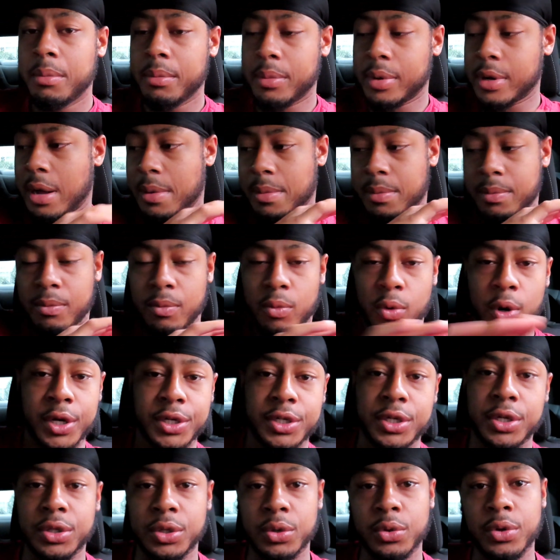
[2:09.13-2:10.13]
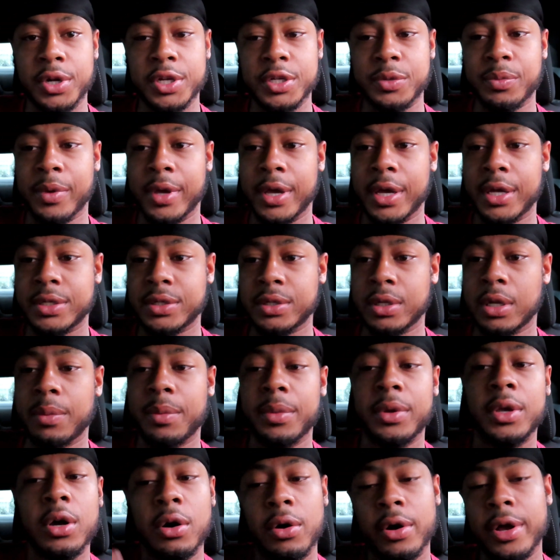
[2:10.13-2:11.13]
But I'm rushing through this, man. So let
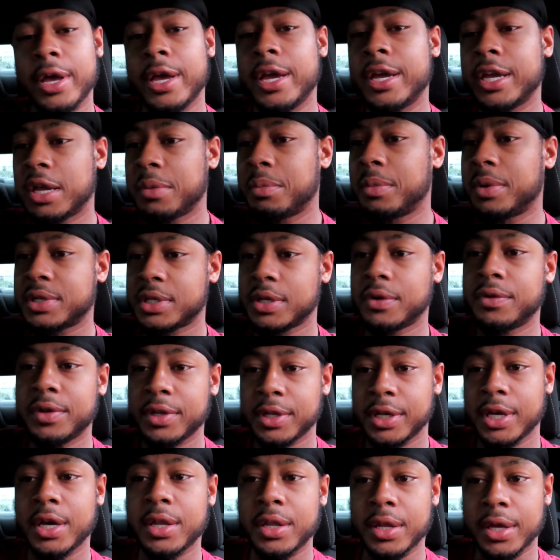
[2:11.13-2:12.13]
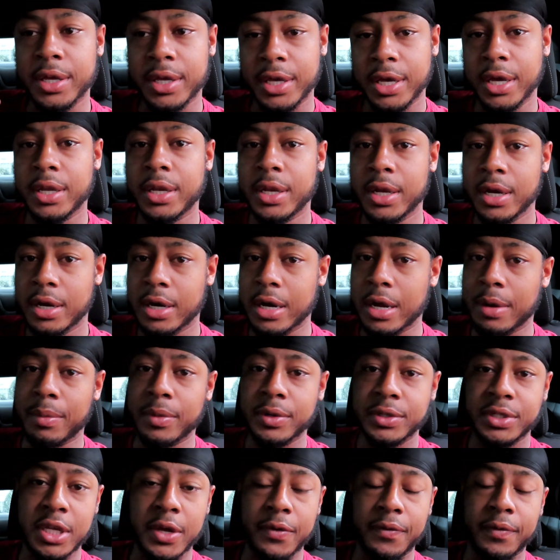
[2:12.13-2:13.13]
me go ahead and get myself together and get there, and I
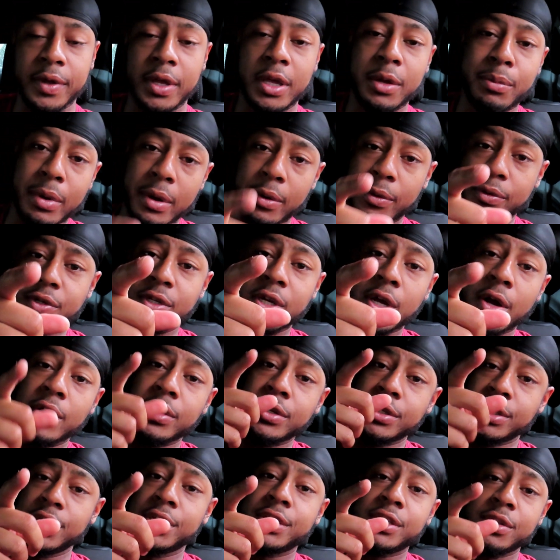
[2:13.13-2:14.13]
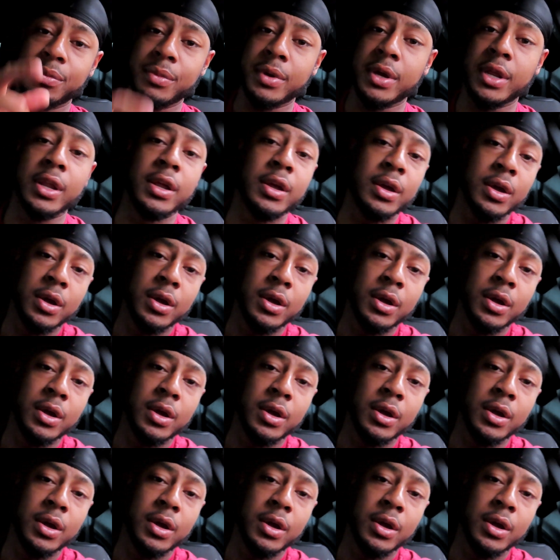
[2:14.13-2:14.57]
most definitely get back with y'all in just a minute.